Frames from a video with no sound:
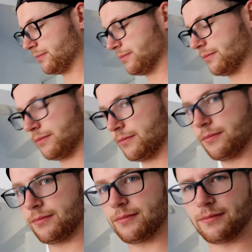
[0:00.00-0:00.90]
How
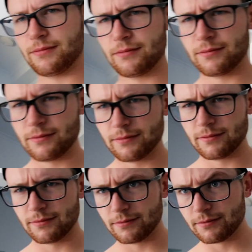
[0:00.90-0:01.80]
can I help you with the credit
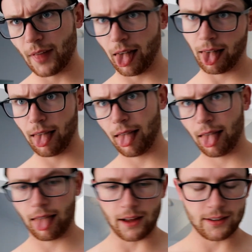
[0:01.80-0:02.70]
card inquiry today?
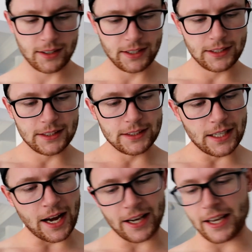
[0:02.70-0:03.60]

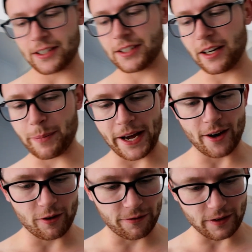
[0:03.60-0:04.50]
Uh, yeah, I just need to pay
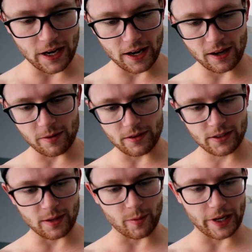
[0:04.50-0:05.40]
off uh,
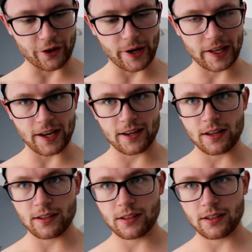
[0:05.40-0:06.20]
some of my credit card.